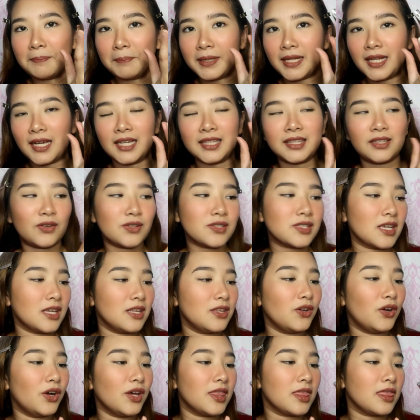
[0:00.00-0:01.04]
ng pinakita ko sa
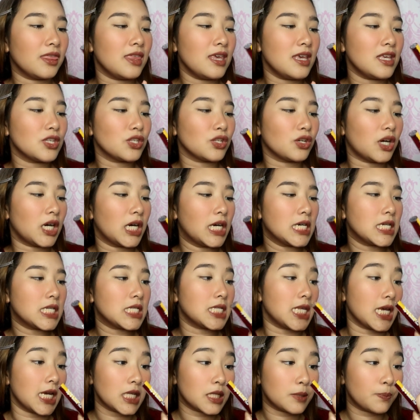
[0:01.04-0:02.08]
inyo. These are
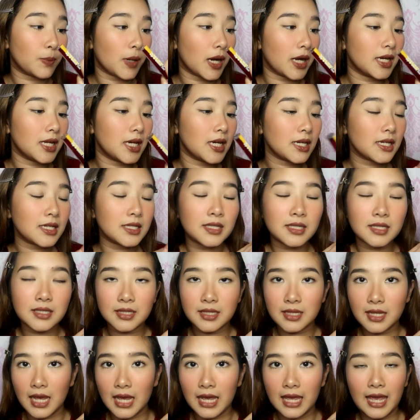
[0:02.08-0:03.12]
6
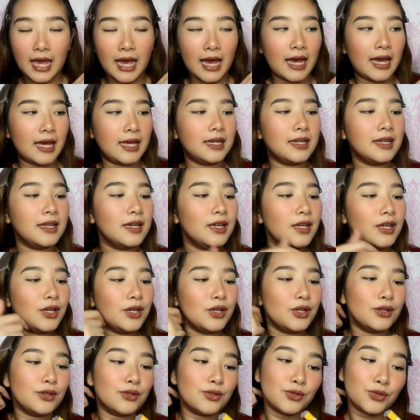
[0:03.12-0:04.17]
products. Ayan.
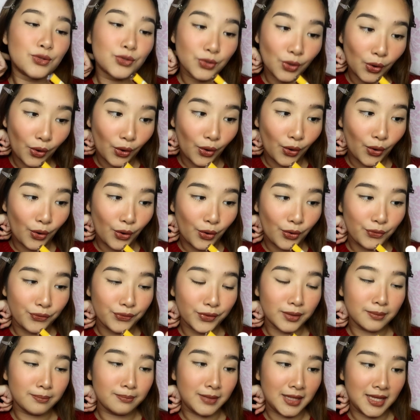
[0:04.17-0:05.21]
So,
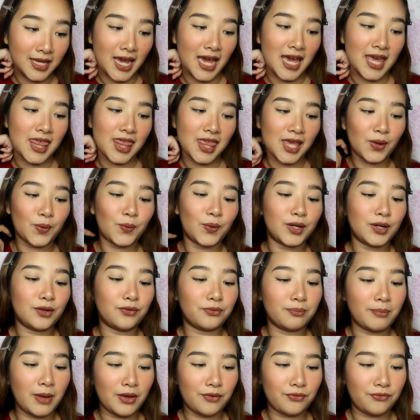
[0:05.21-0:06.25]
for me, I think one
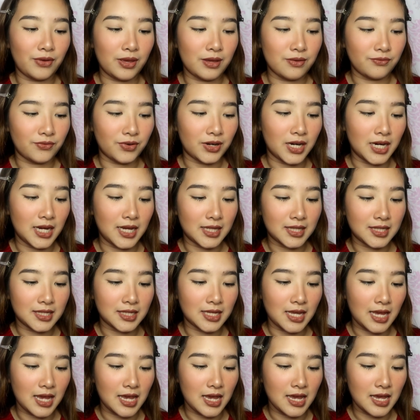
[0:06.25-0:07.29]
of my
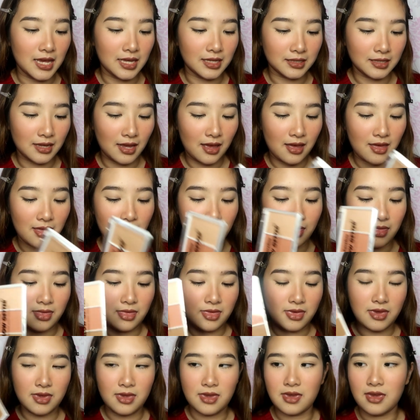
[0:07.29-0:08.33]
favorites is
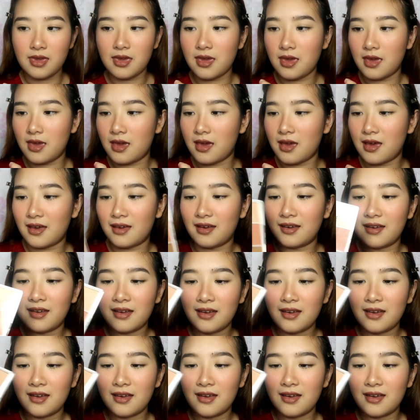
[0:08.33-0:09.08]
the